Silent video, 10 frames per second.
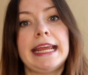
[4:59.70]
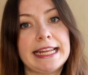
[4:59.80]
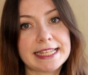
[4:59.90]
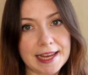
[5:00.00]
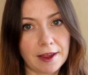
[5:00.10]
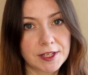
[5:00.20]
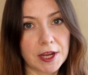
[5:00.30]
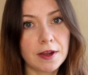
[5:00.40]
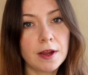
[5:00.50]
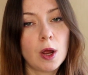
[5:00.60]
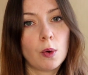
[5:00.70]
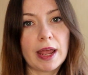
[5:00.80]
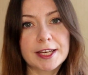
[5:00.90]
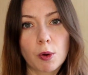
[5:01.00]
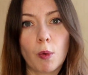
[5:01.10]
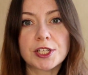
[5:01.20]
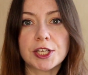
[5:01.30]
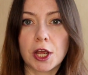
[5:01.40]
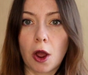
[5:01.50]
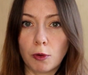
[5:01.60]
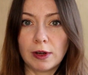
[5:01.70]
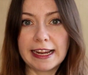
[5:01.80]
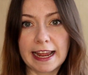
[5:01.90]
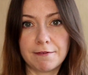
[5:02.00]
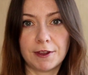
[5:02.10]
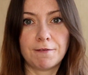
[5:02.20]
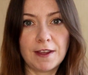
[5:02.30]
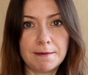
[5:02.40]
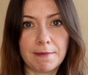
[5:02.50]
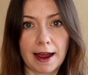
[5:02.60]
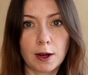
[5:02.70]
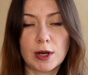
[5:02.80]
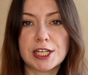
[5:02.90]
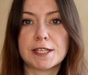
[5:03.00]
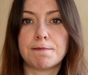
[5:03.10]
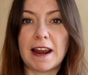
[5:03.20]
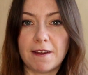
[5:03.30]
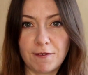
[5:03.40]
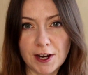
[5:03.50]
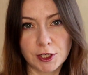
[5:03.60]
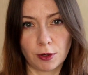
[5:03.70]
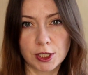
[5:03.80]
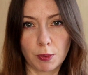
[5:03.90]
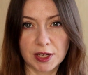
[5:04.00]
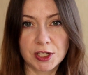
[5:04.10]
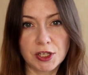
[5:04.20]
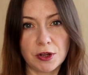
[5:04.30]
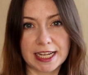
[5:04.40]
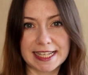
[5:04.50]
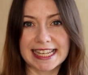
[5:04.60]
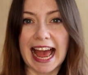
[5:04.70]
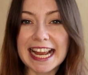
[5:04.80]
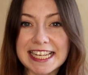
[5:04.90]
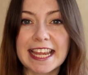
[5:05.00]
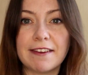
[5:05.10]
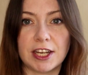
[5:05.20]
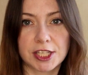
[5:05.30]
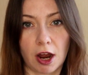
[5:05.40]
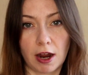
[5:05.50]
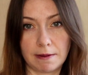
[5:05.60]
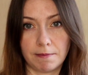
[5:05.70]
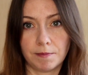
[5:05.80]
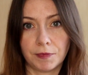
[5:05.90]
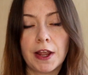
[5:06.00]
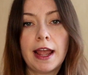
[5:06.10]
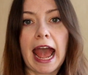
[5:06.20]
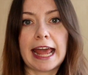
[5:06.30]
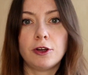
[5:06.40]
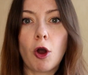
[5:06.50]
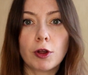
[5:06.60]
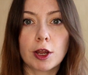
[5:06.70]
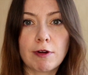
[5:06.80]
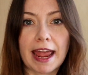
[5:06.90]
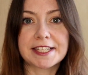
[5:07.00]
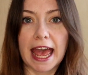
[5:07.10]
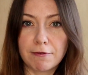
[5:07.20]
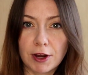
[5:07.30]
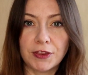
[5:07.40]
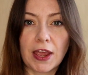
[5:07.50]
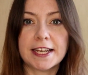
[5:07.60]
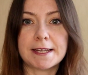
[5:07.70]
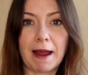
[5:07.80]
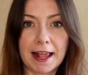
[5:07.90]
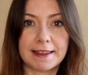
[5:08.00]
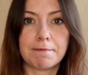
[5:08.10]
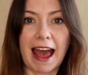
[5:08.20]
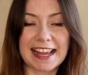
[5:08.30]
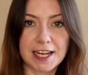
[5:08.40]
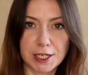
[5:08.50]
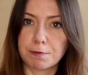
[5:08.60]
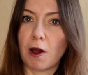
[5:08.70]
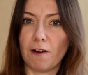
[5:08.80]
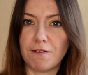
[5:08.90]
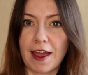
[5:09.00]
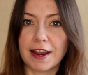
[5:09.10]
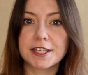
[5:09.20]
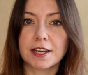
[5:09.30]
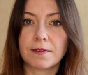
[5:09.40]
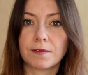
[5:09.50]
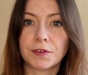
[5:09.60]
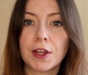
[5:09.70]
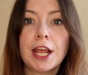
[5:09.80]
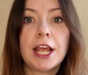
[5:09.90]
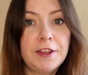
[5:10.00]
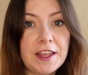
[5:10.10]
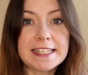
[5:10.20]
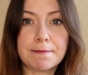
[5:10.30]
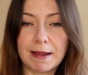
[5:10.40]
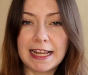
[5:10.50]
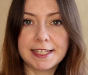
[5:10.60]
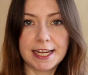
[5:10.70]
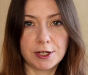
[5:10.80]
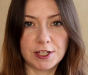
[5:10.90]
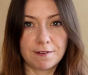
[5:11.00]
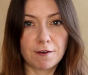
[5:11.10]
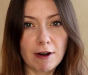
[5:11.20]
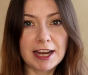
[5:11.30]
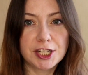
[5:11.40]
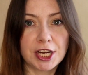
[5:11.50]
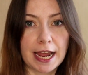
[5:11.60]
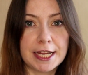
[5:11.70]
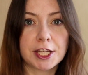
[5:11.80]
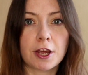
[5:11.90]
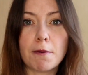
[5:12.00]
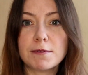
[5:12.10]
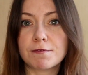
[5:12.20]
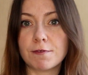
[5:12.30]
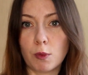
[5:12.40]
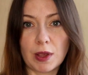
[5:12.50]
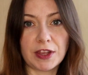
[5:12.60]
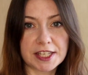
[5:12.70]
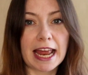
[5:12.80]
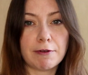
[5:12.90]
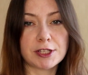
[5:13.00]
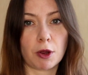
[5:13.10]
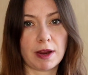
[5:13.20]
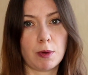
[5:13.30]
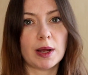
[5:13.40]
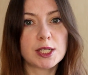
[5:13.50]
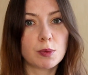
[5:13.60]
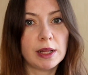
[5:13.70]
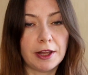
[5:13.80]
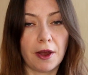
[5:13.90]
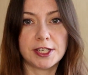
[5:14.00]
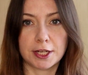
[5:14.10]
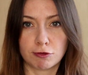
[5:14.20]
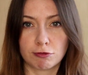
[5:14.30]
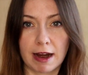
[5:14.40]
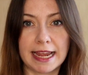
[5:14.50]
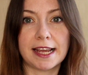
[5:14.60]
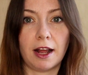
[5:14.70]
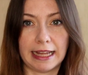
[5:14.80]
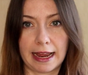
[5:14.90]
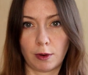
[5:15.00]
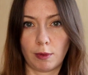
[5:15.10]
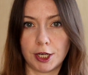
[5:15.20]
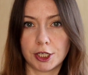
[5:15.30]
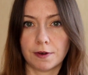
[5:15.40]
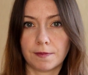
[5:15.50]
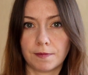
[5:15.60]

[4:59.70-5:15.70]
In CELTA, we're taught to only give the feedback which is beneficial our students at a given time, and not correct everything to make the passage perfect. This ability to differentiate comes with the territory once we learn to grade our language.